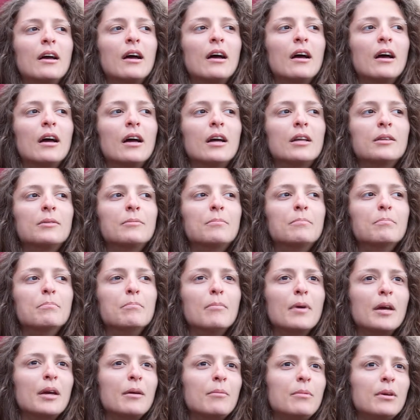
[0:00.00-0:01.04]
and
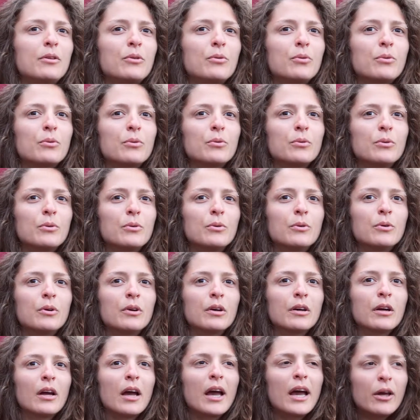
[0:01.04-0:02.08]
maybe through
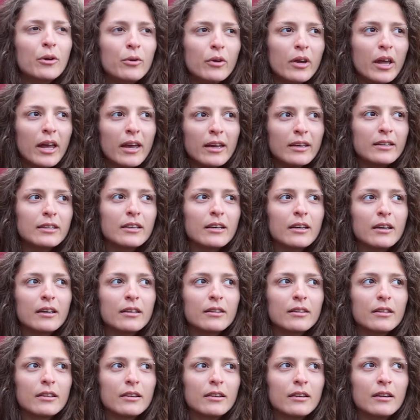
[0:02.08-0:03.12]

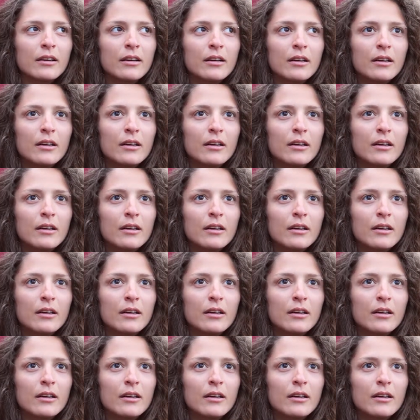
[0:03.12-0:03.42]
educating the